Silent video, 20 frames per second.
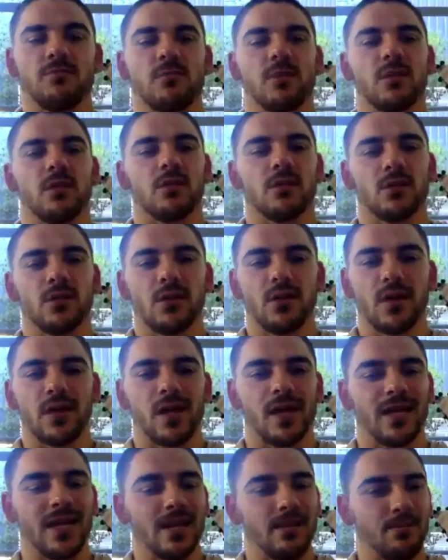meal.
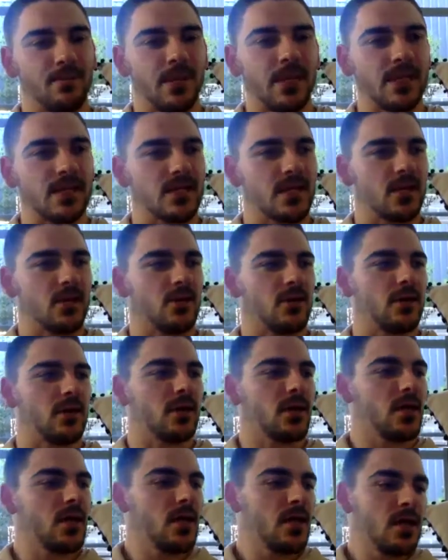I'd eat a pizza, and
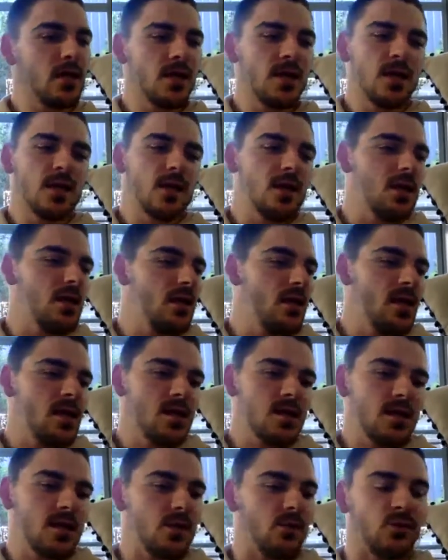
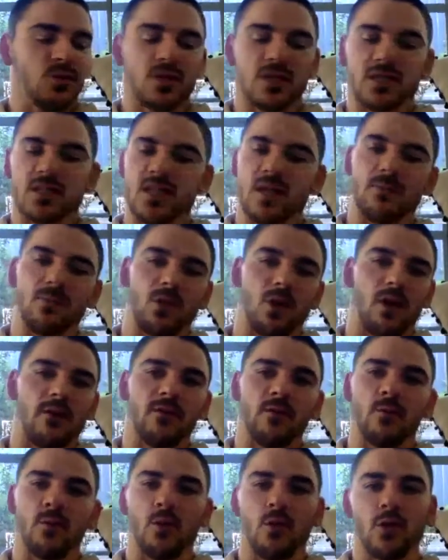it would just send me
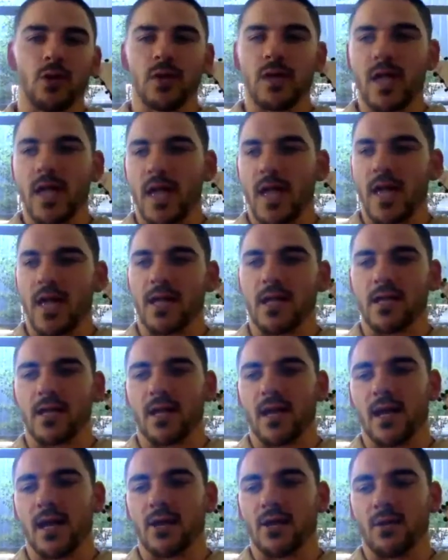overboard, and
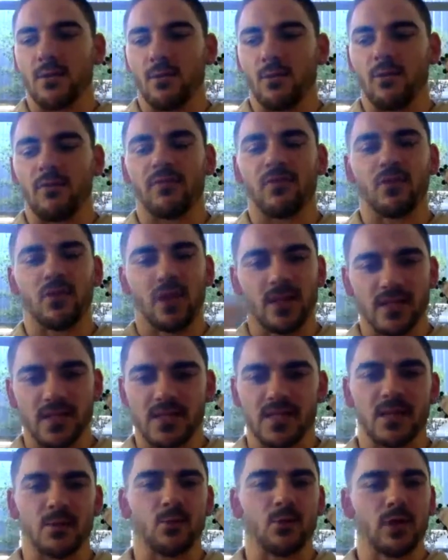more often than not, as I
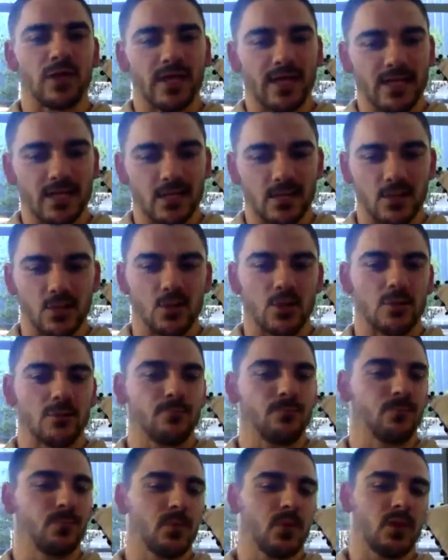said, would lead to
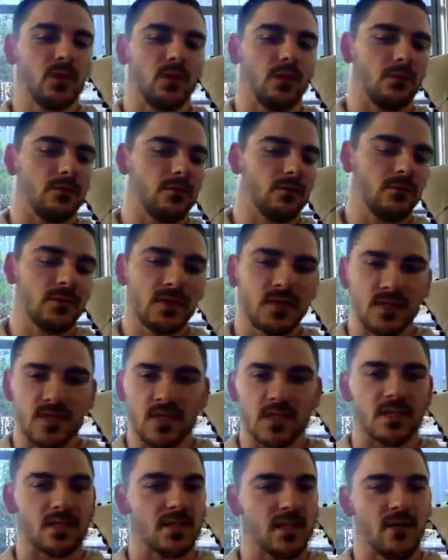
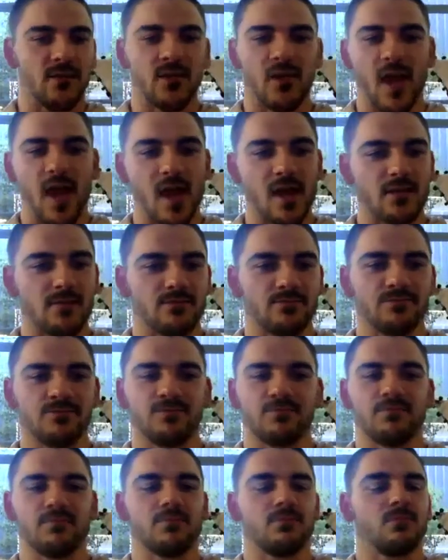6, 7, 8
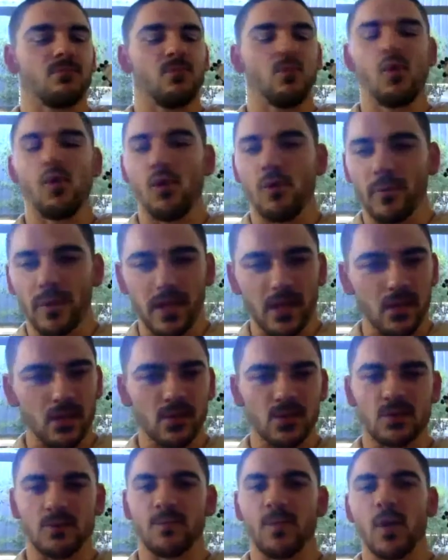more
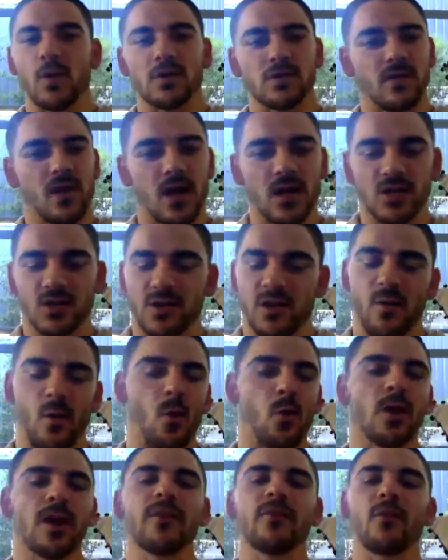meals or bowls of ice cream or
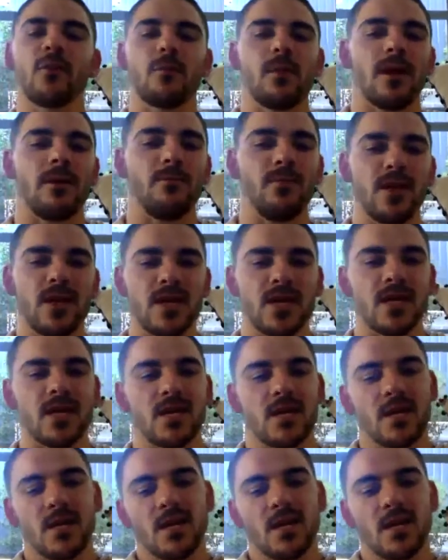whatever it may be.